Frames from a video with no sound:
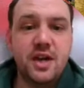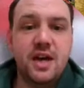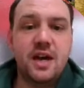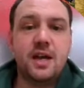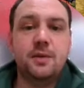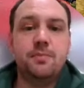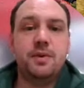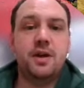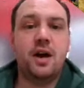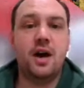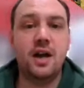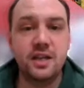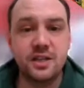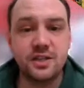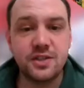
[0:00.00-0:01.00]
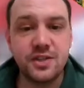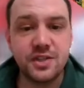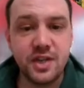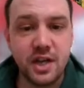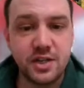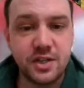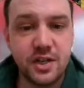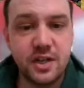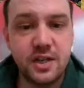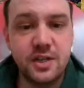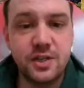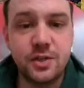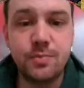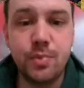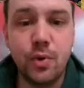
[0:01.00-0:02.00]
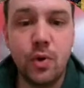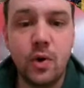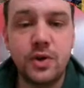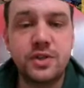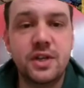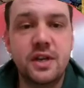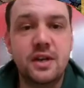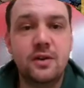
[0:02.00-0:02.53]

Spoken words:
and behind the centre in support